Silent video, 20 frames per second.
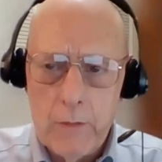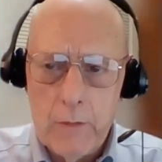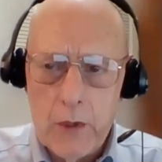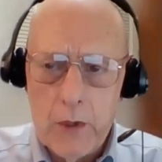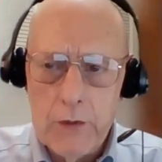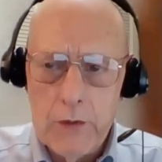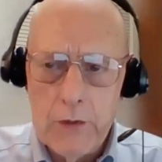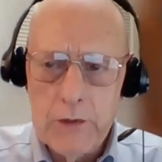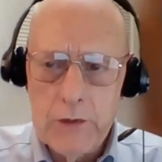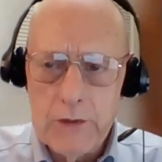
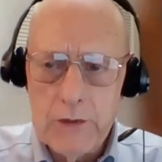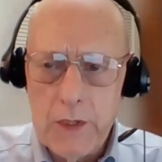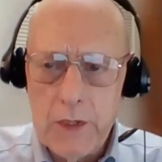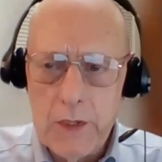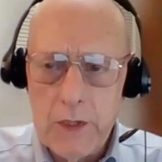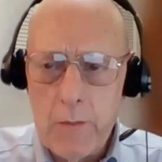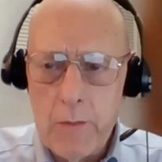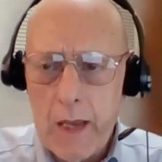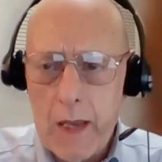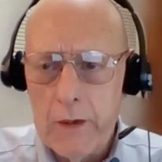
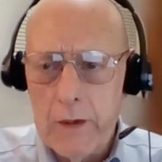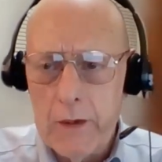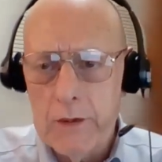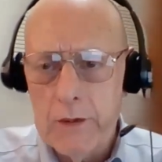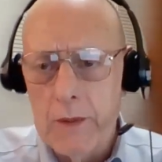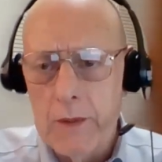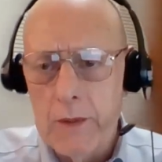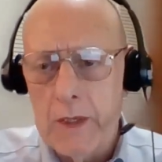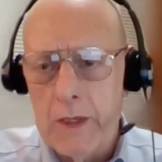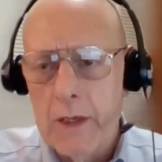emergency
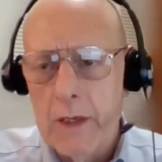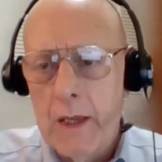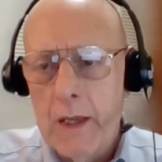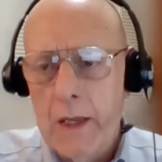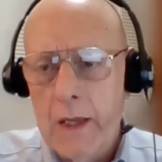management